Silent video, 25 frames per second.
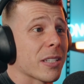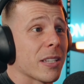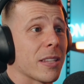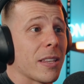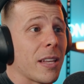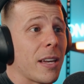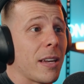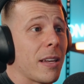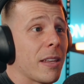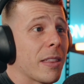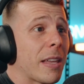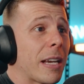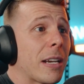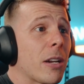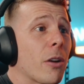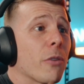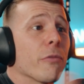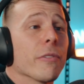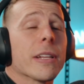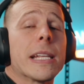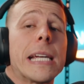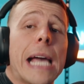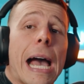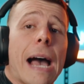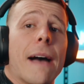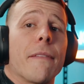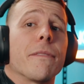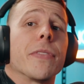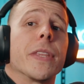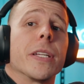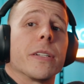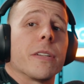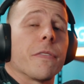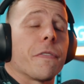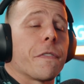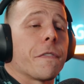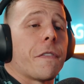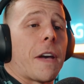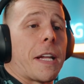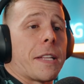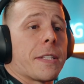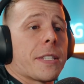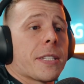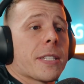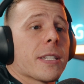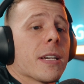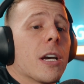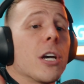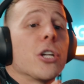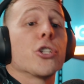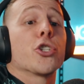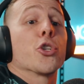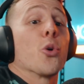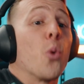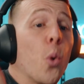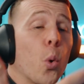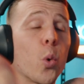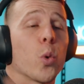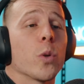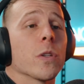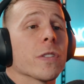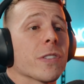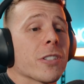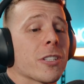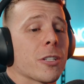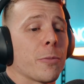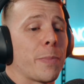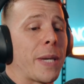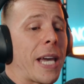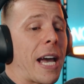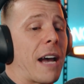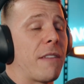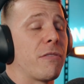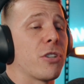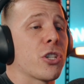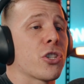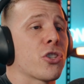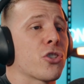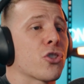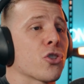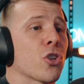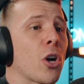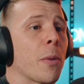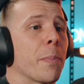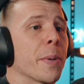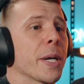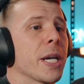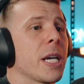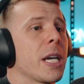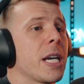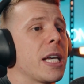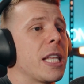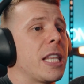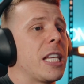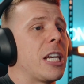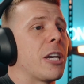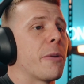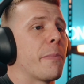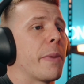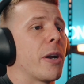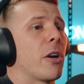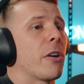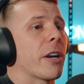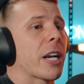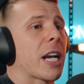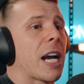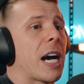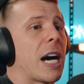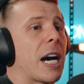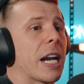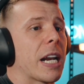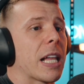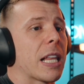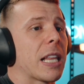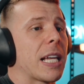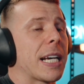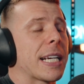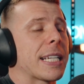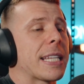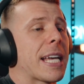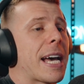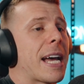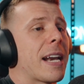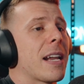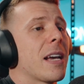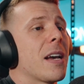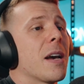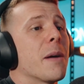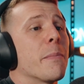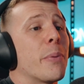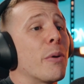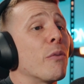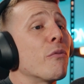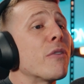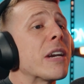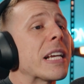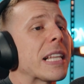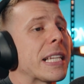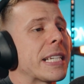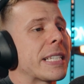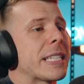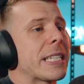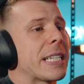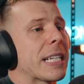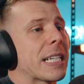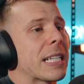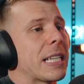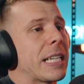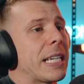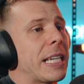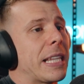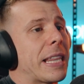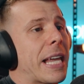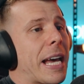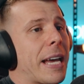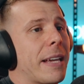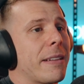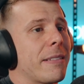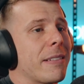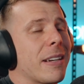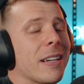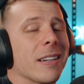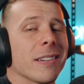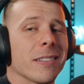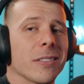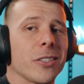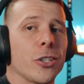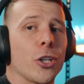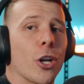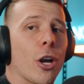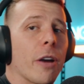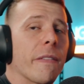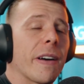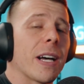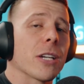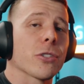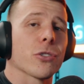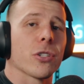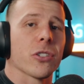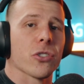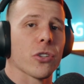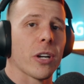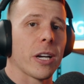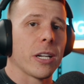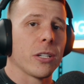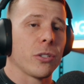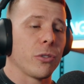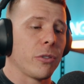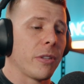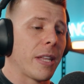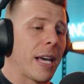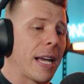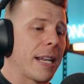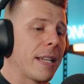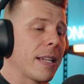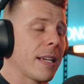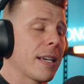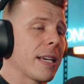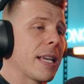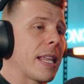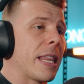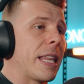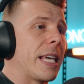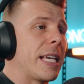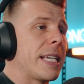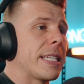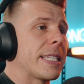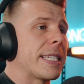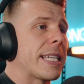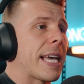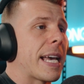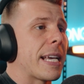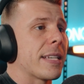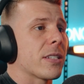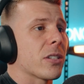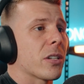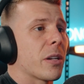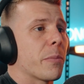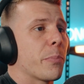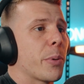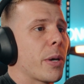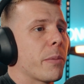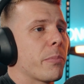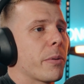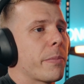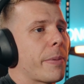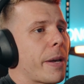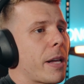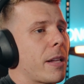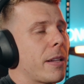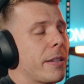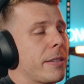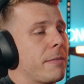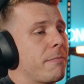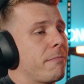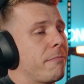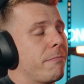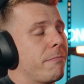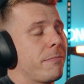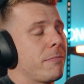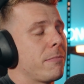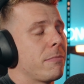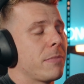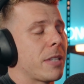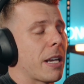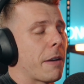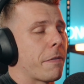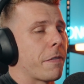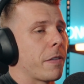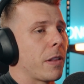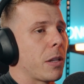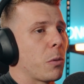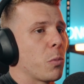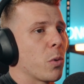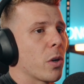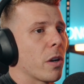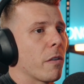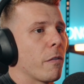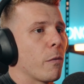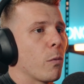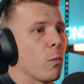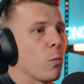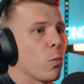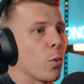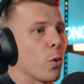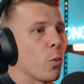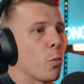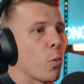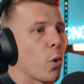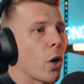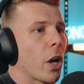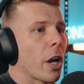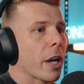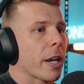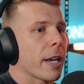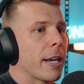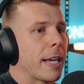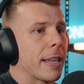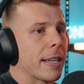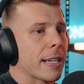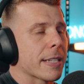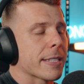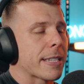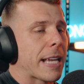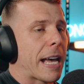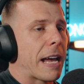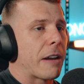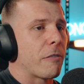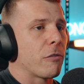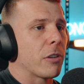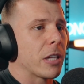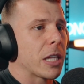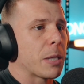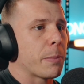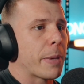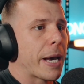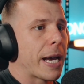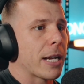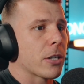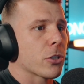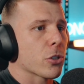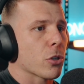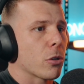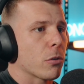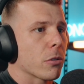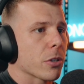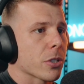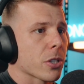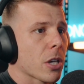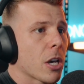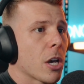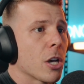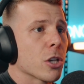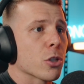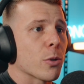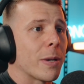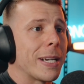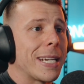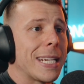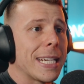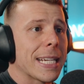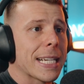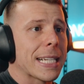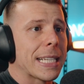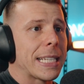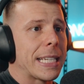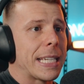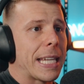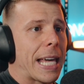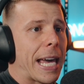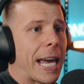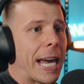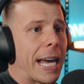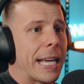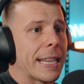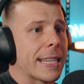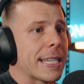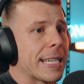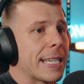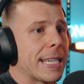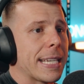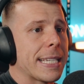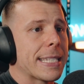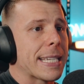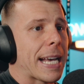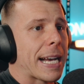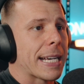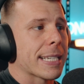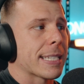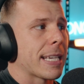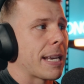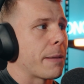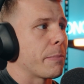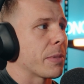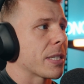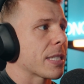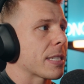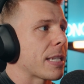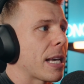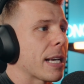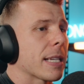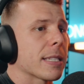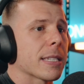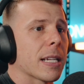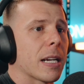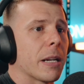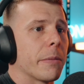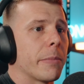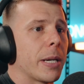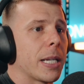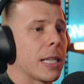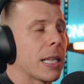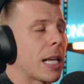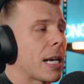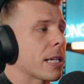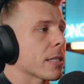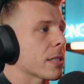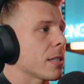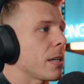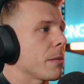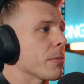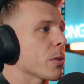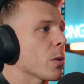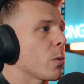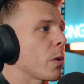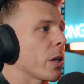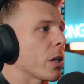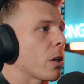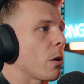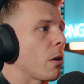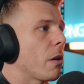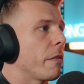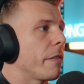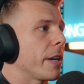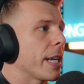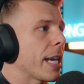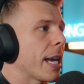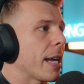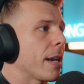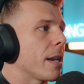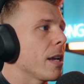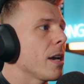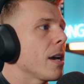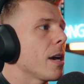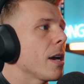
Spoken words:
And they don't really have the defense tools to be able to stop the Americana like that. But realistically, that, you know, if I was to try and do that these days on a purple belt, it definitely wouldn't work unless they had really bad shoulders. So I need to clear the head, the exact same mistakes that I made last time, so I won't go over it again.